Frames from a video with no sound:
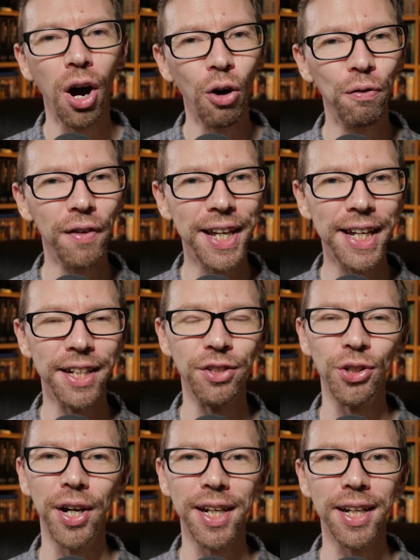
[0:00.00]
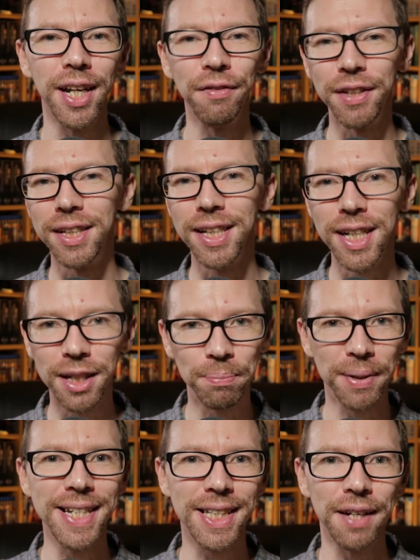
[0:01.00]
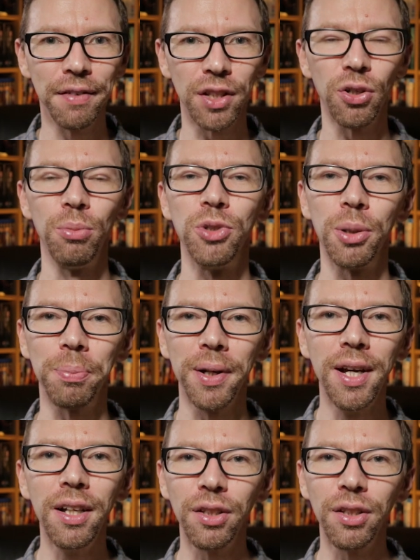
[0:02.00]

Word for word: Hopefully you enjoyed it. If you did, please give it a thumbs up.